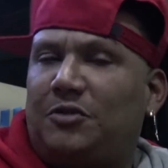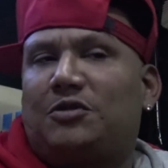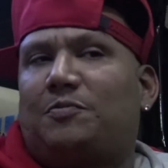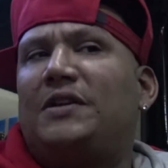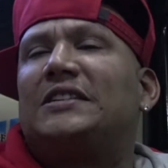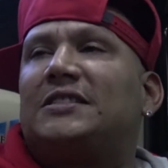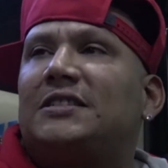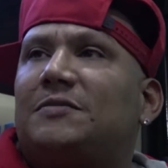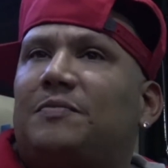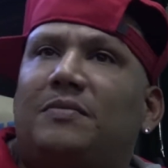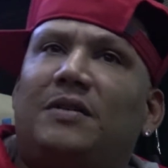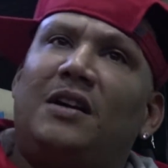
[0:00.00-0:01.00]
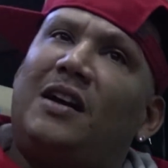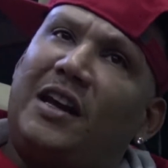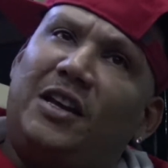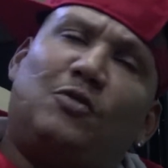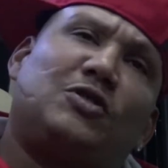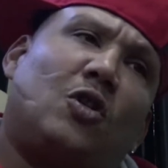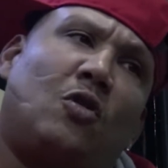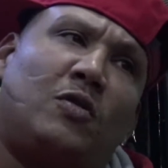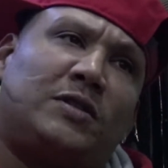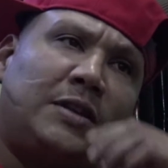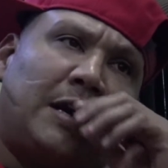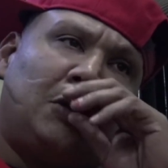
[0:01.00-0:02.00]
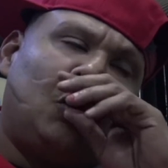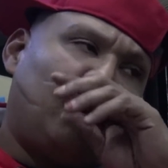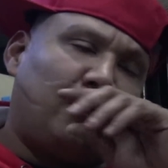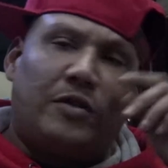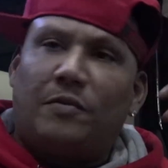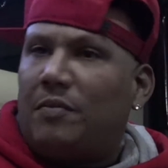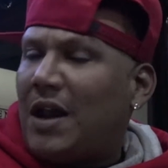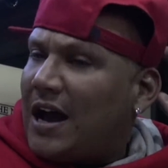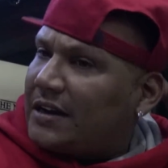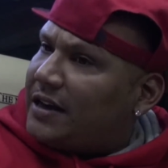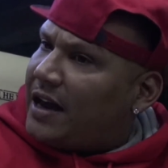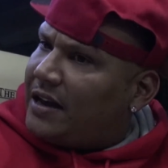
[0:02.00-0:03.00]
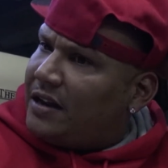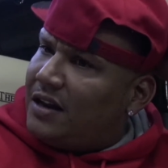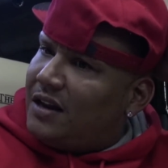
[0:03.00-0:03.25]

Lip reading: he was business, and he was always that dude from the block that